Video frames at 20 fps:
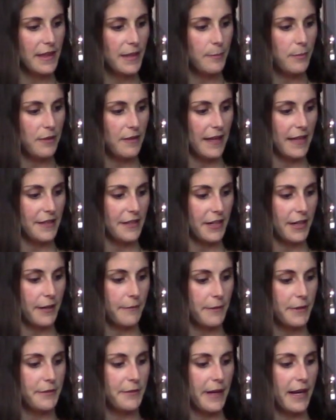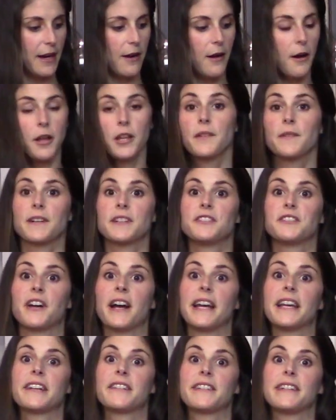the blender. We're doing all of our
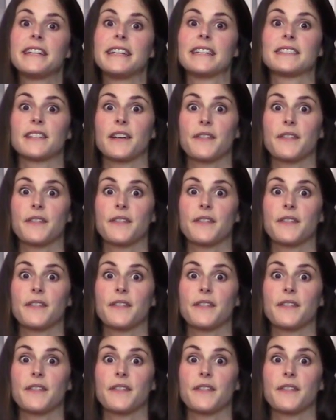dry ingredients